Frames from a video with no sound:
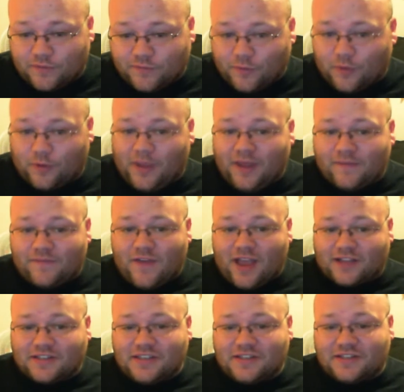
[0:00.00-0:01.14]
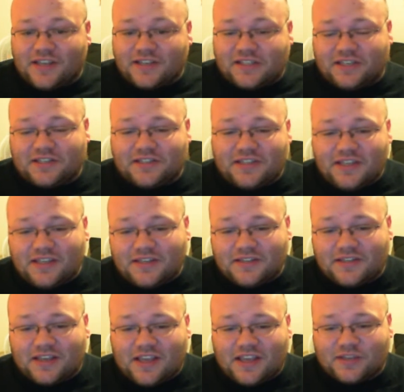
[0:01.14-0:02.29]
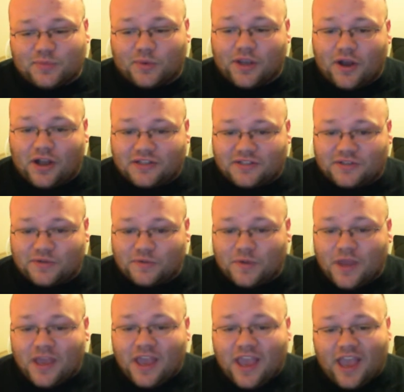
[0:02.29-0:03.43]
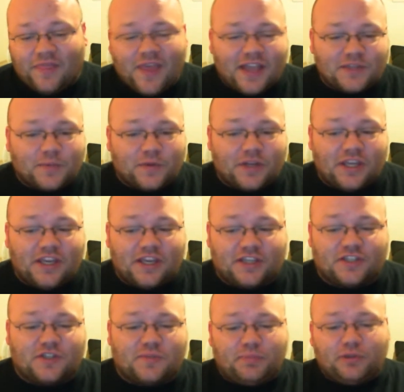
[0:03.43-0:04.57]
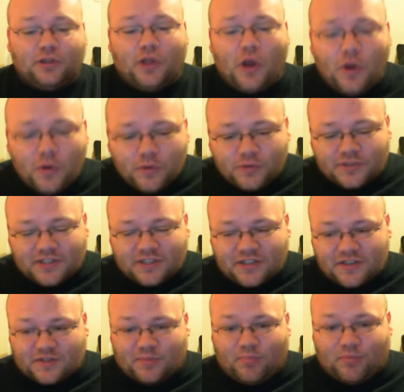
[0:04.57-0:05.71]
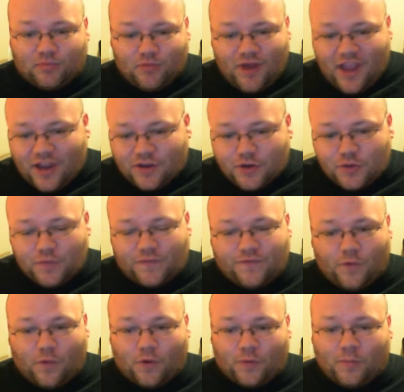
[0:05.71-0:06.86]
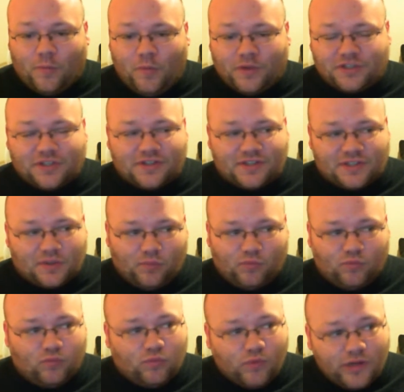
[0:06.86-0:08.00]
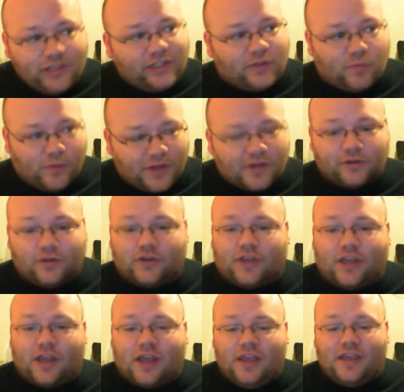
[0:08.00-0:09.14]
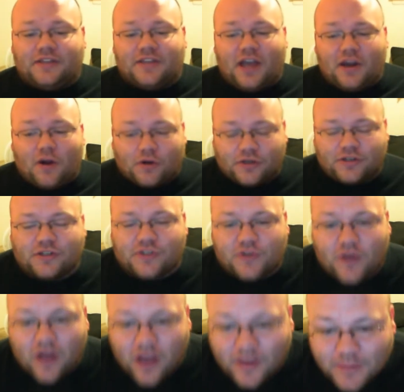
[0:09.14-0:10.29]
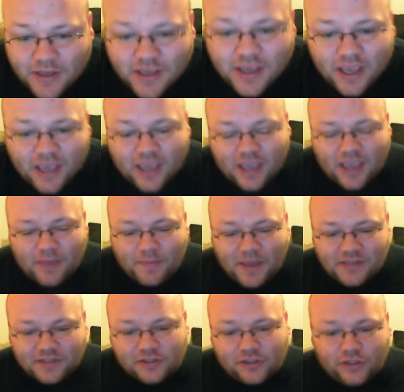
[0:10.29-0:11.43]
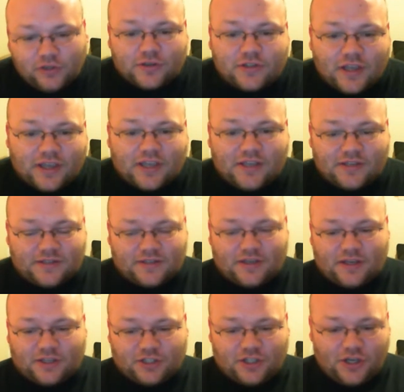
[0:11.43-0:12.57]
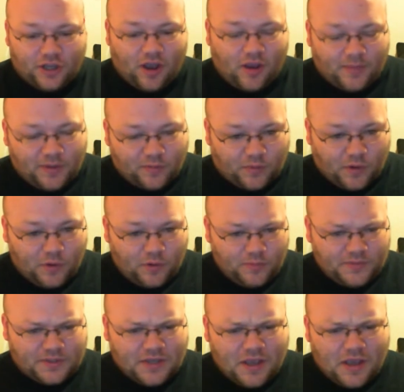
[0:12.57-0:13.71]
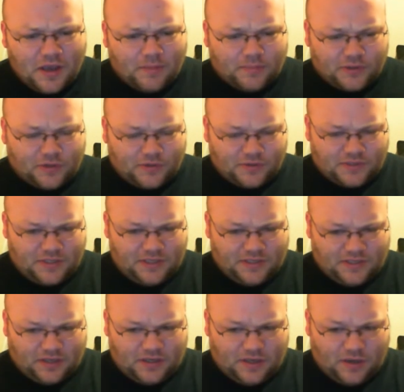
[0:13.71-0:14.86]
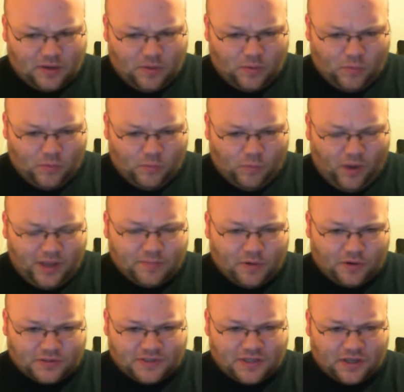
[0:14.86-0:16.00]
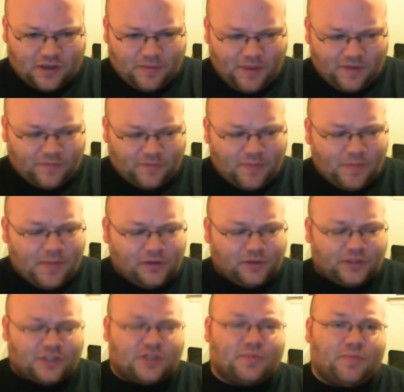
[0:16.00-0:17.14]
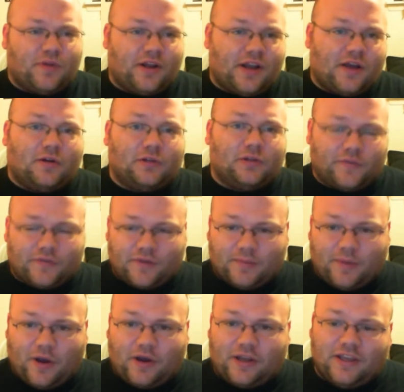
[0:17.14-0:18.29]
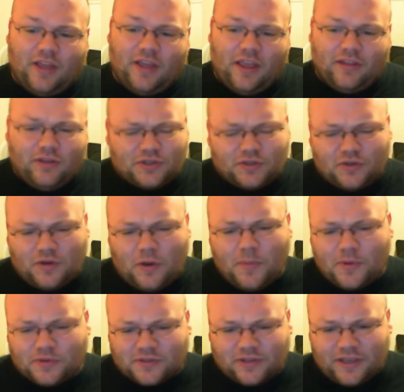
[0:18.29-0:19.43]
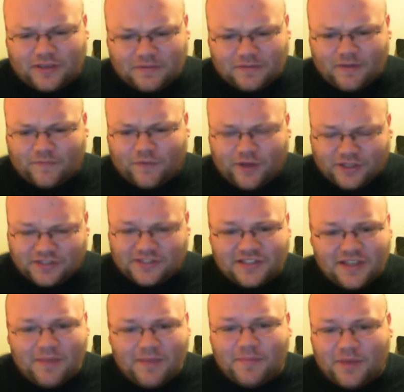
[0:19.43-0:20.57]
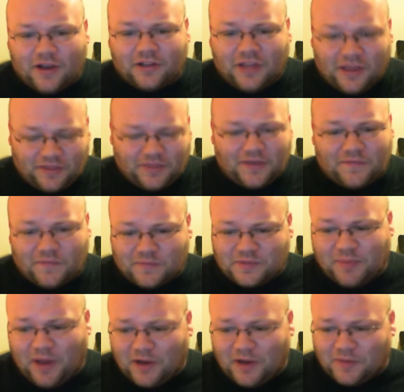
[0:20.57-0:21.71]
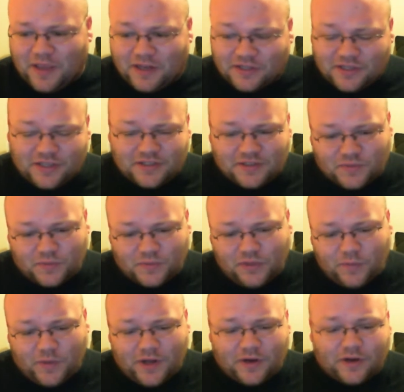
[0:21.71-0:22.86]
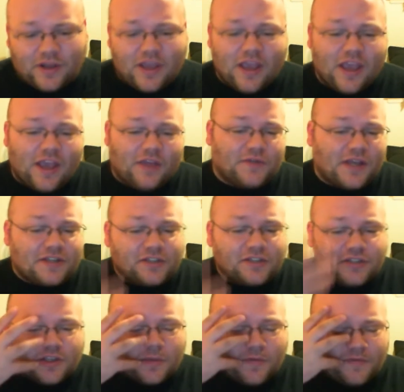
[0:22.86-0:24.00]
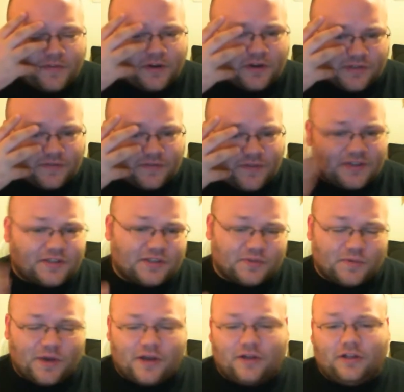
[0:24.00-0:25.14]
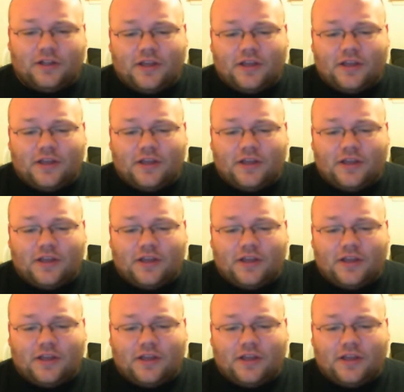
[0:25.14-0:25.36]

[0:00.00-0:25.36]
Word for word: form. In fact, he says he sees his Reiatsu. And that's when he explodes into this brand new form, which is really weird looking. It's kind of hard to describe. It, basically looks like his uh, Shinigami robes, but there's these uh, white parts that come out from the middle and spread out all over the body. It looks almost like a freaking symbiote-like thing from Spider-Man. It's, it's, it's really weird, and there's actually some of it on his face as well.